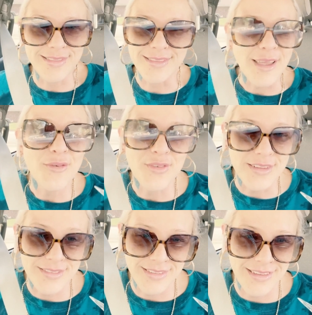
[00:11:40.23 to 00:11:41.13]

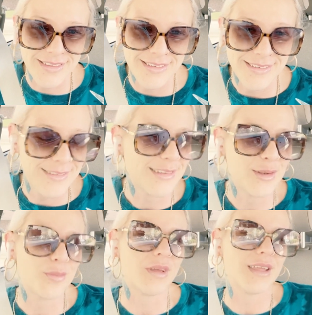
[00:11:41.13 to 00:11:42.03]
definitely
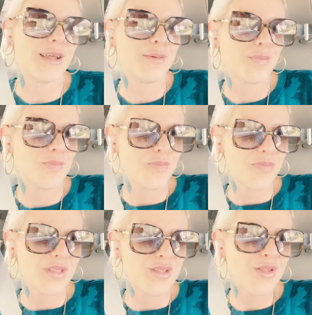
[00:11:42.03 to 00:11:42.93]
didn't pick it up.
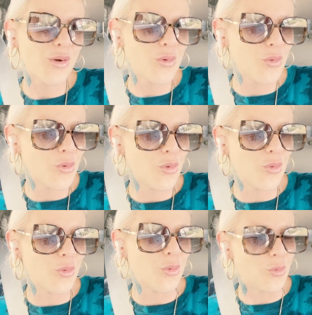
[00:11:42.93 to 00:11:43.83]
So
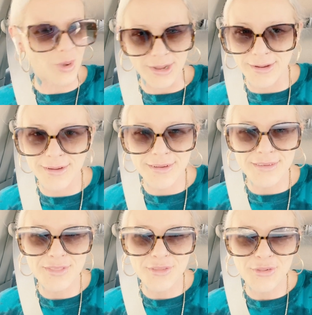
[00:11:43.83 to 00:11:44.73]
where
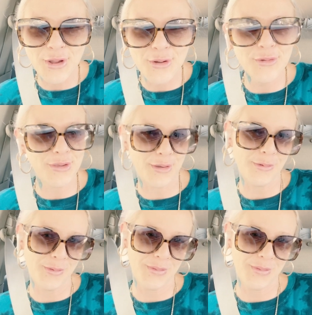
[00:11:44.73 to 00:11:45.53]
did the turd go?